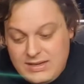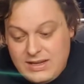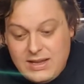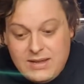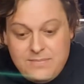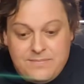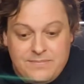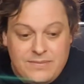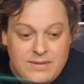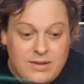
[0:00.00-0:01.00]
I'm
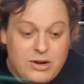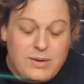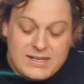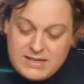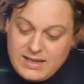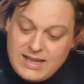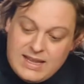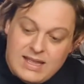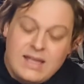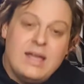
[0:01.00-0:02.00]
going to answer
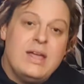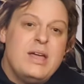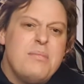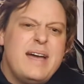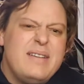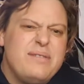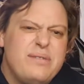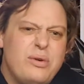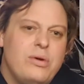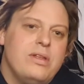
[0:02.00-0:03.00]
the main
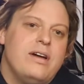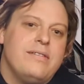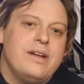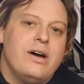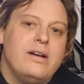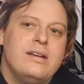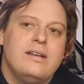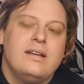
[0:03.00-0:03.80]
four that I've got,